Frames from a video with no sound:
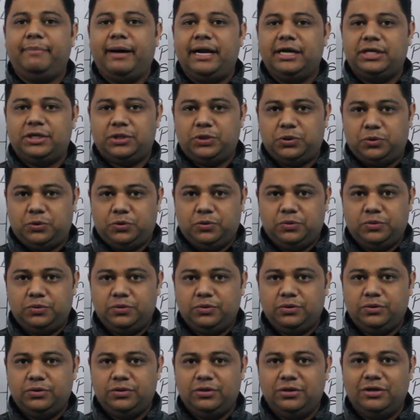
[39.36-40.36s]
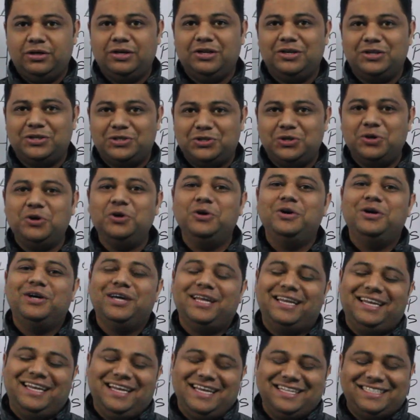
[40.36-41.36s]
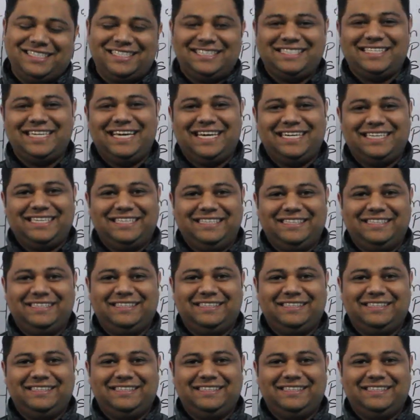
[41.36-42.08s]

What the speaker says: part 2. So let's start.